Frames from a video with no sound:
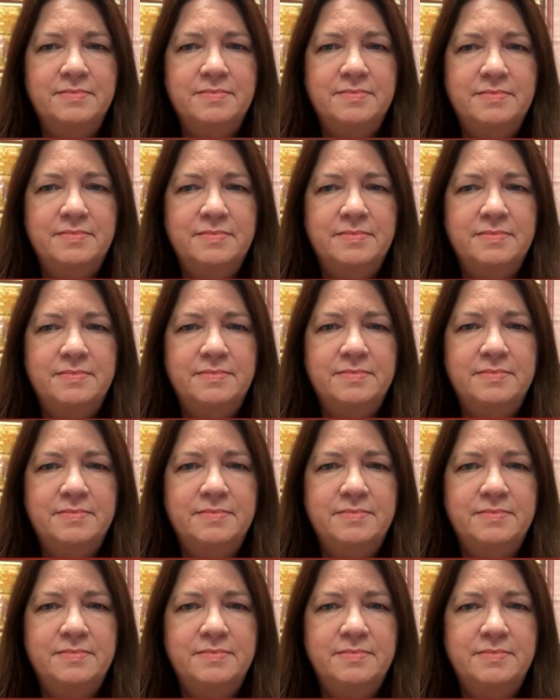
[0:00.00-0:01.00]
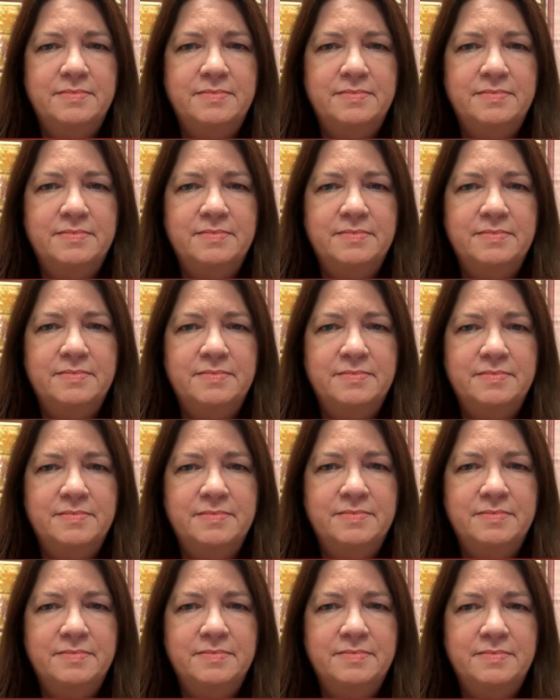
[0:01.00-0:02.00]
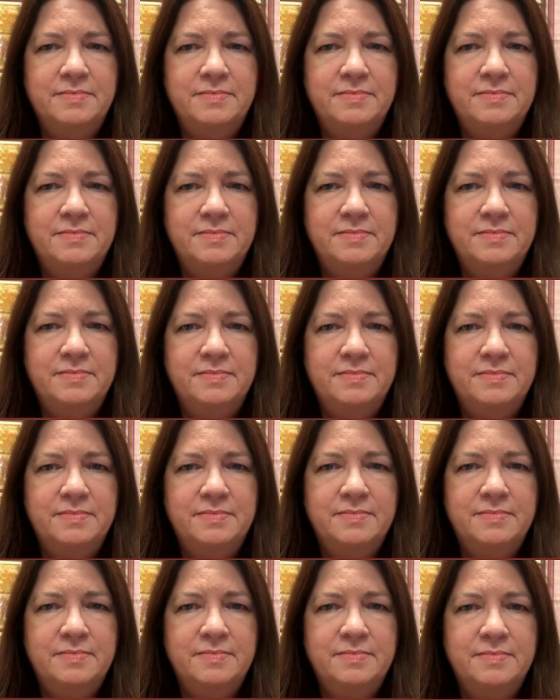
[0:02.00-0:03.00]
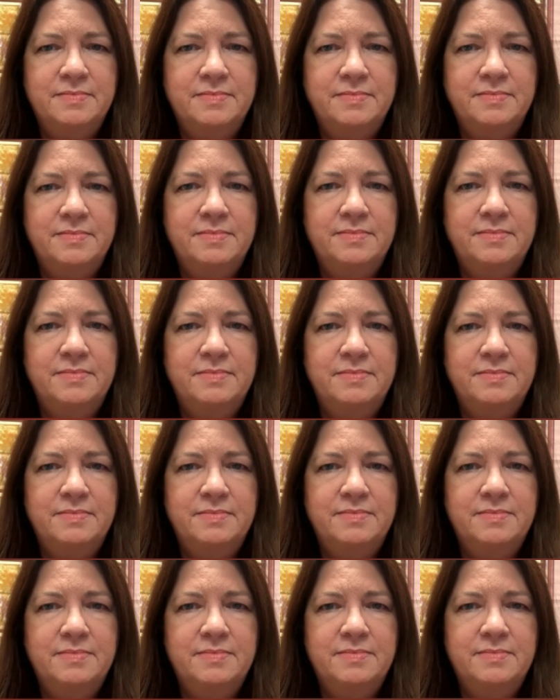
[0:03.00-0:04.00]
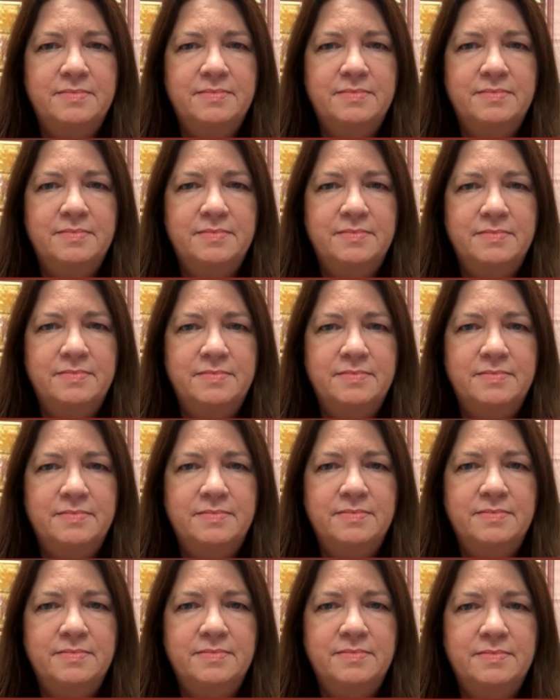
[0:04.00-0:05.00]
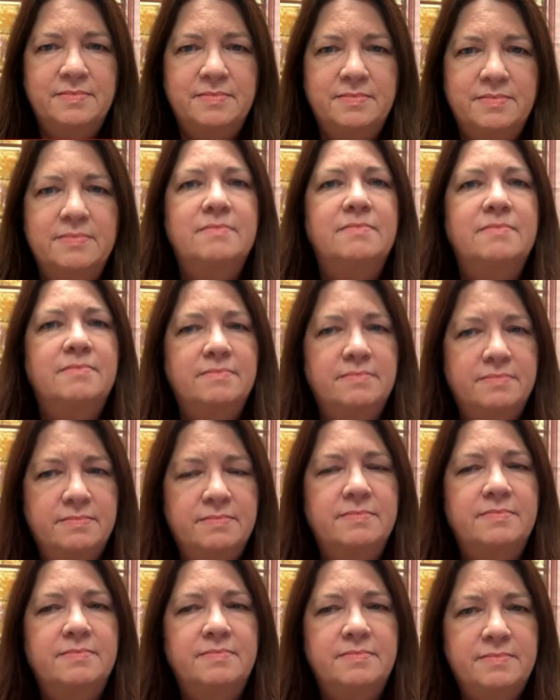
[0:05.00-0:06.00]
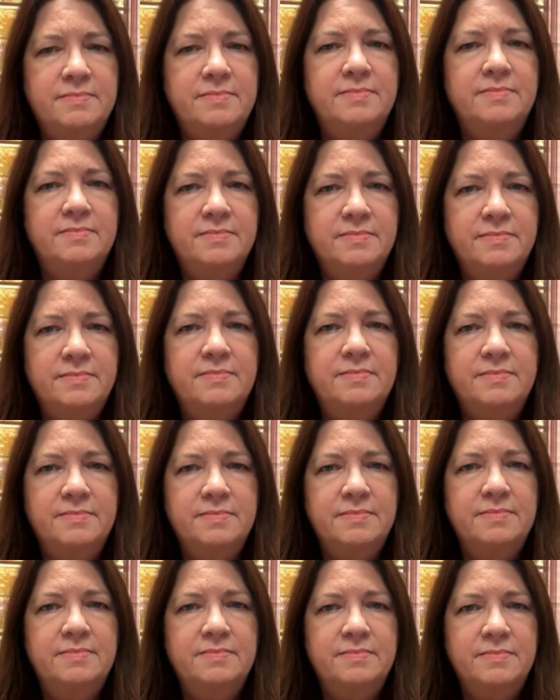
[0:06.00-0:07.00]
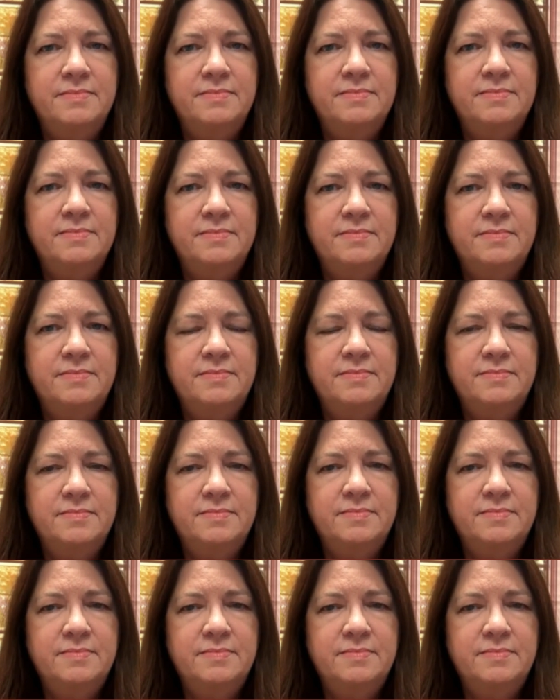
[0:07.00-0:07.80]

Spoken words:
(silent)